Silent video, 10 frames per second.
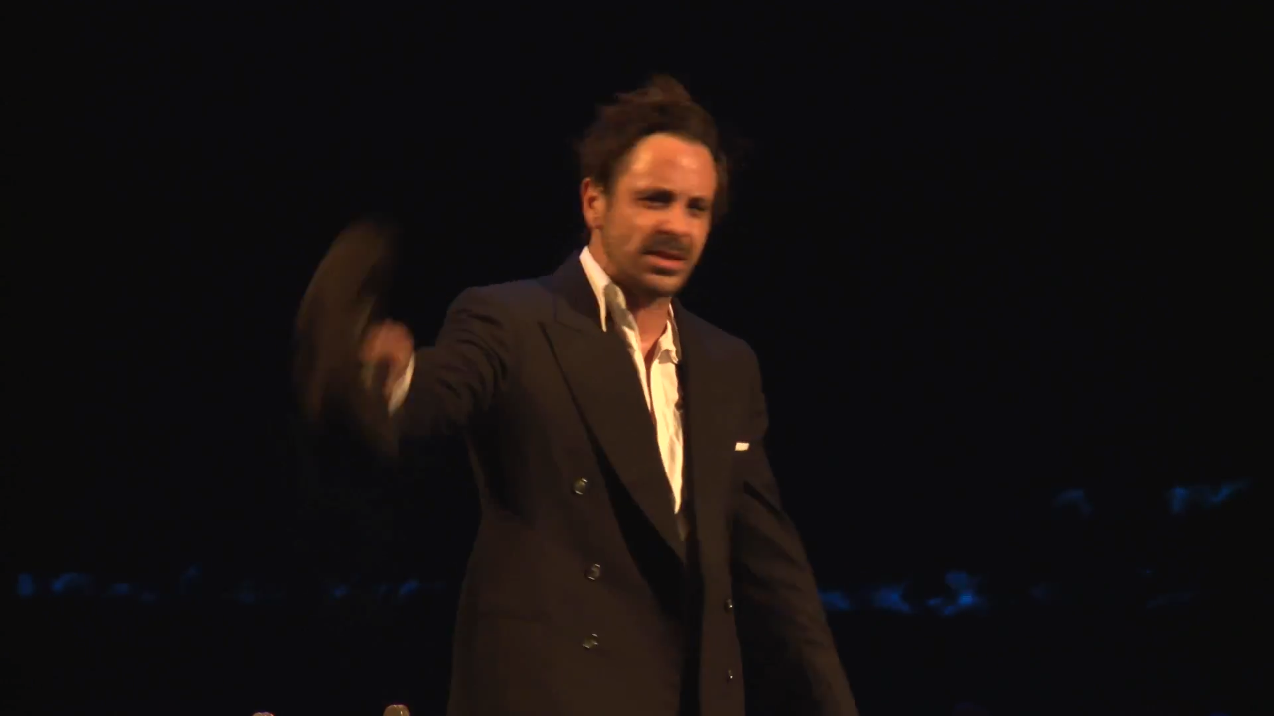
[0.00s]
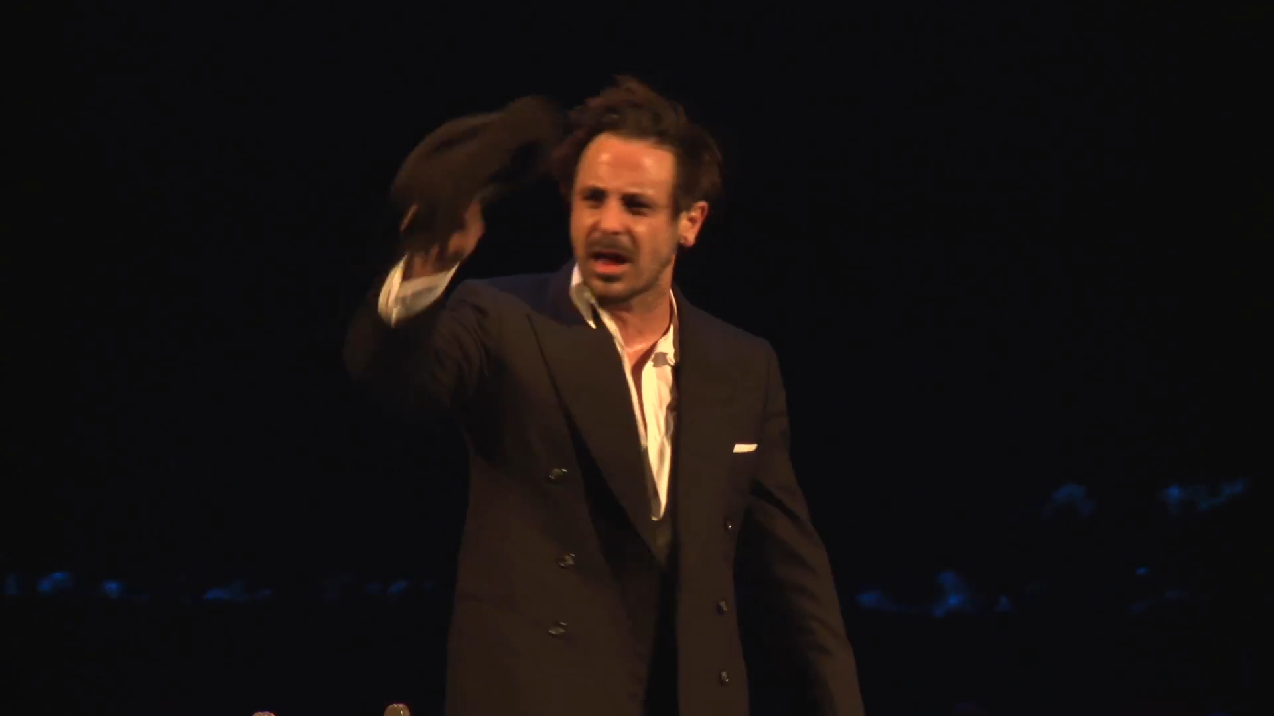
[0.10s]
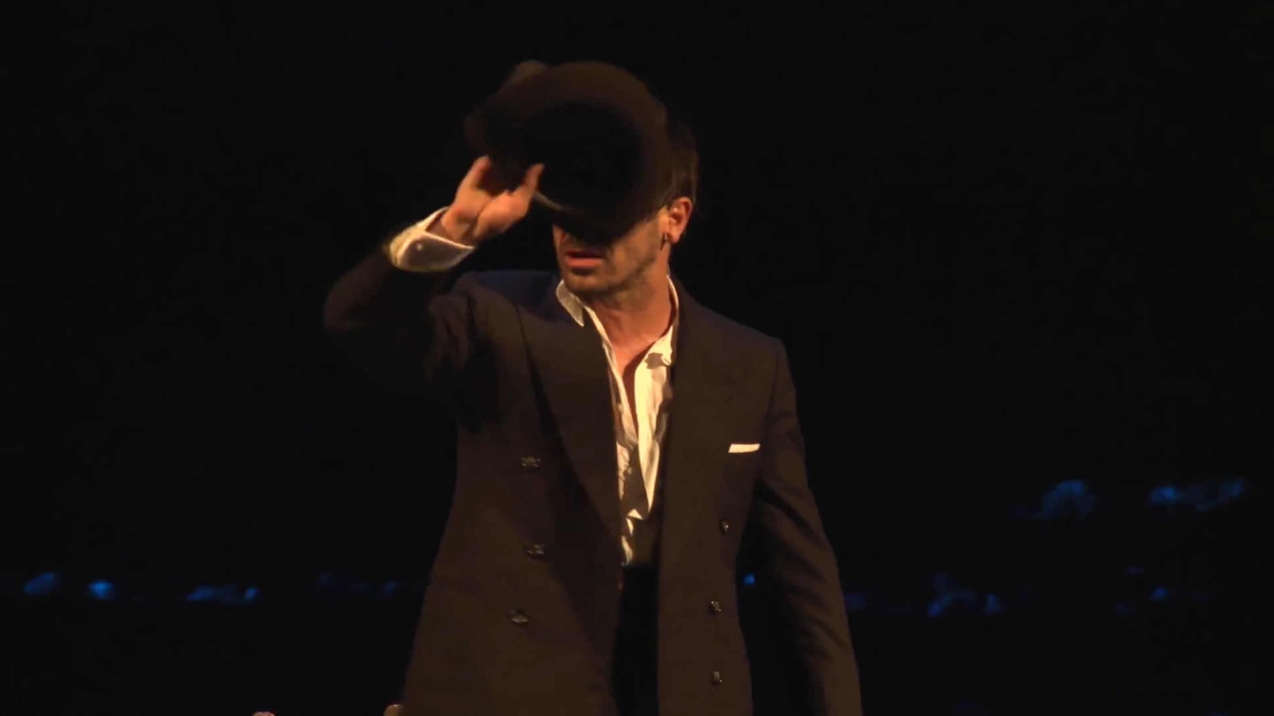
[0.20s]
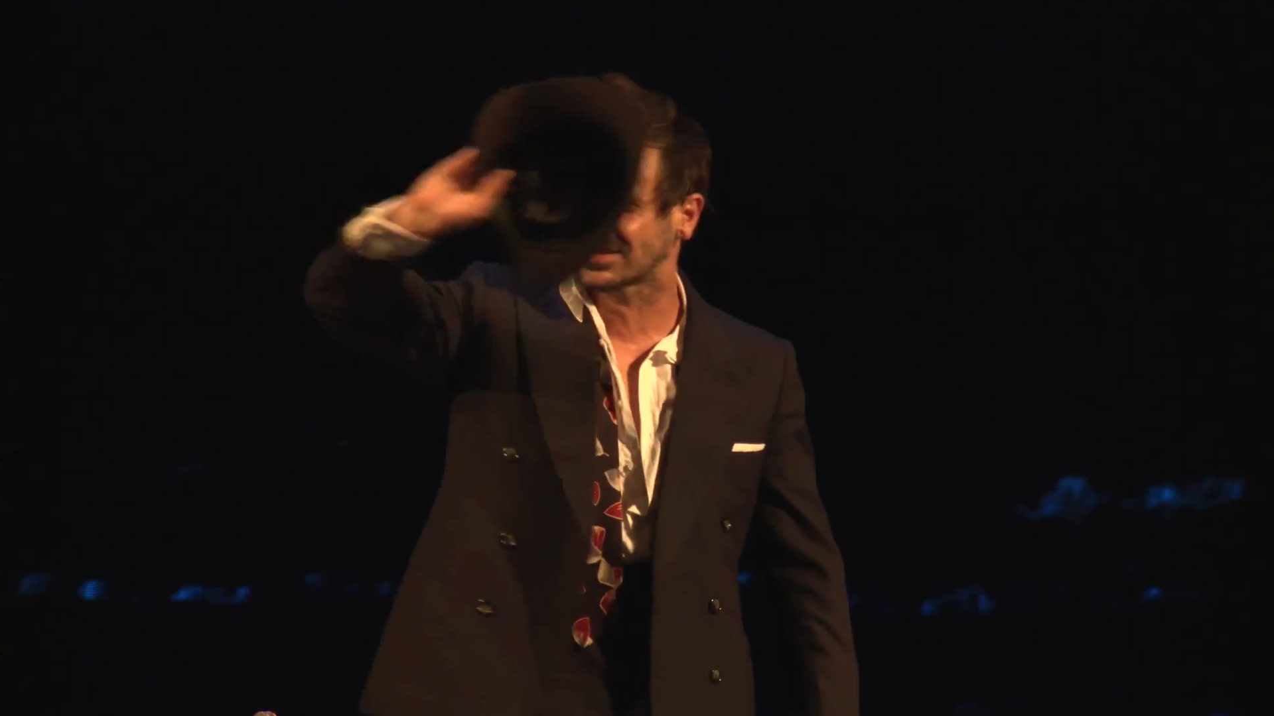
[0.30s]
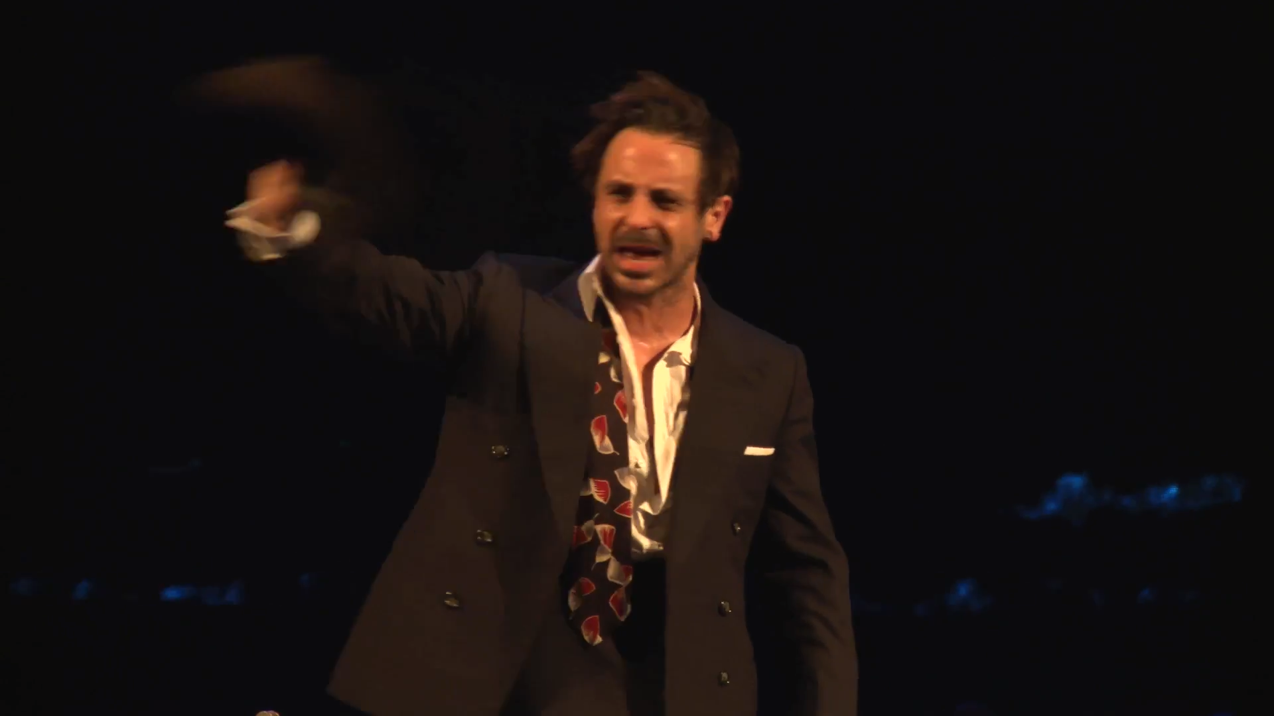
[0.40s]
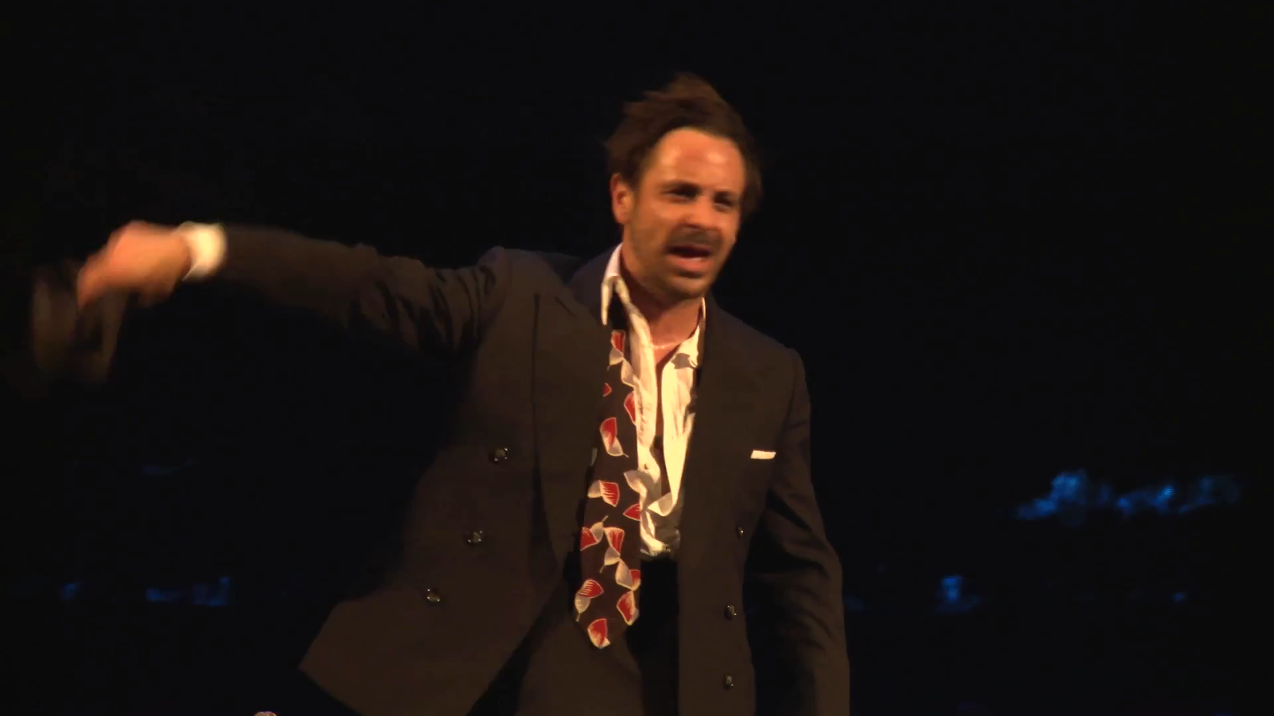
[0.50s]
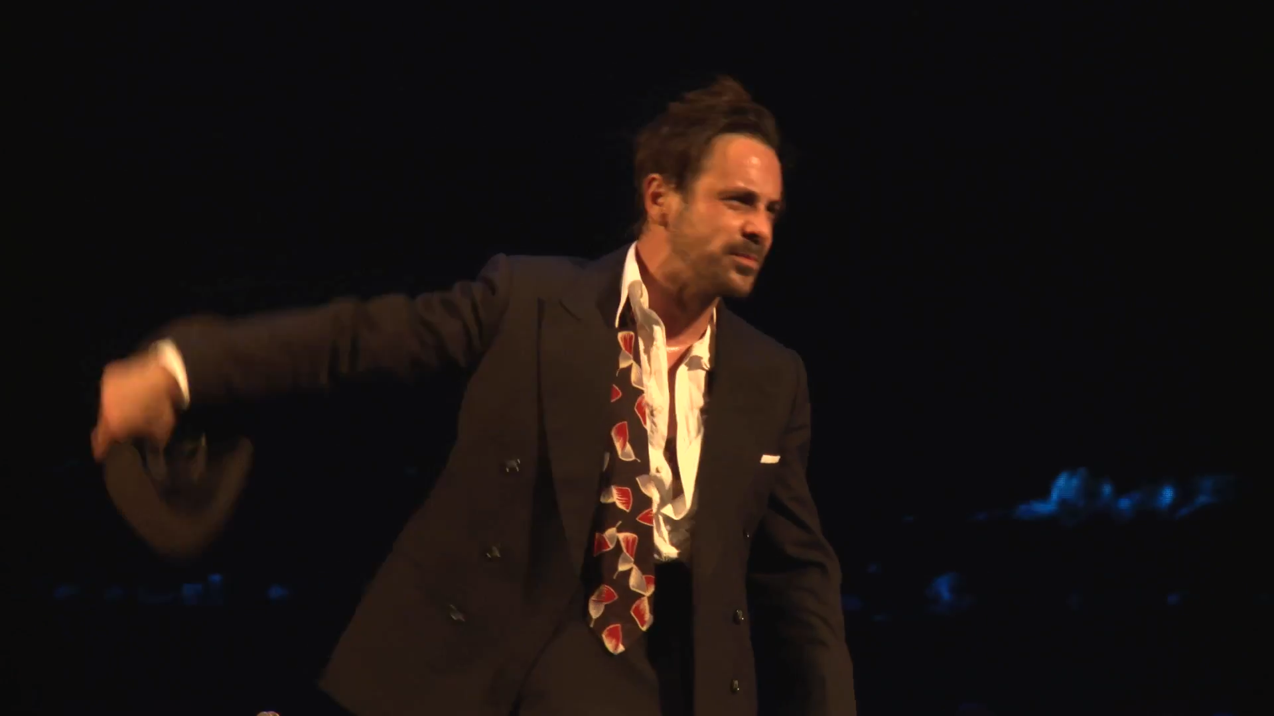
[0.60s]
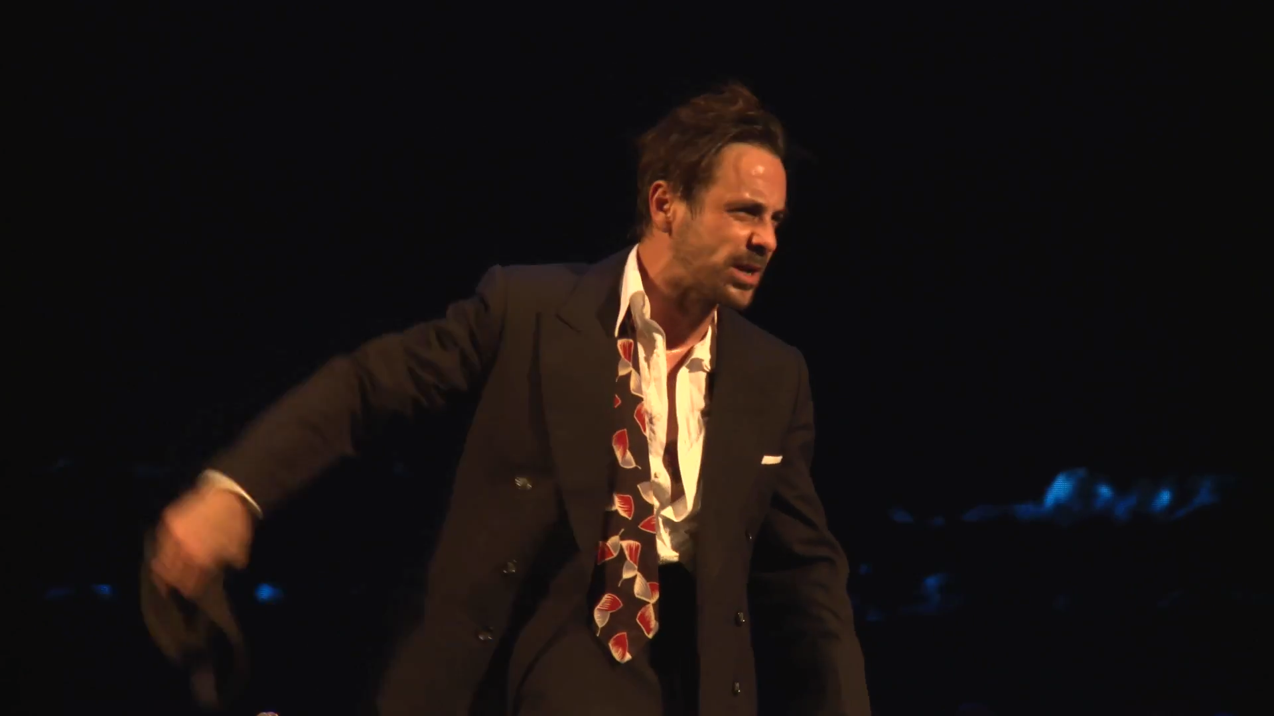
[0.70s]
a long time